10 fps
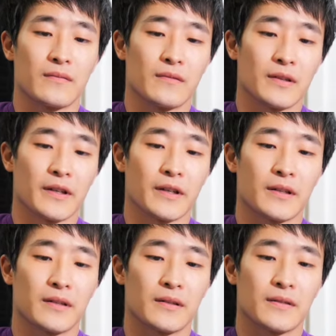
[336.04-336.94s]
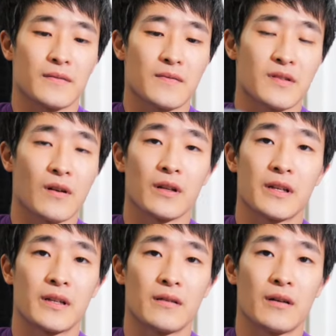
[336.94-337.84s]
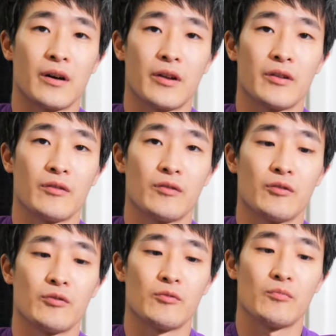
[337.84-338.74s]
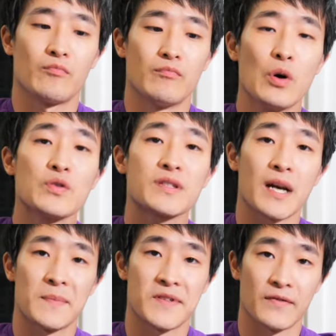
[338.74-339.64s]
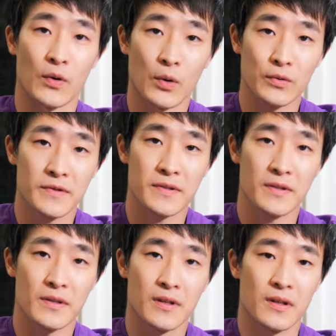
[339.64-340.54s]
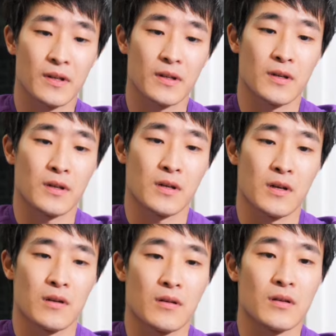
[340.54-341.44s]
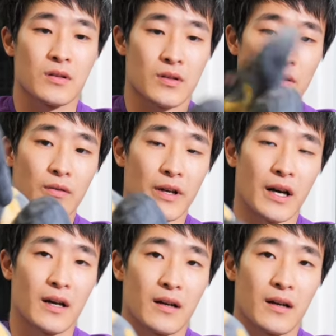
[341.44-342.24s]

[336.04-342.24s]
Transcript: like solid on most types of holes. So yeah,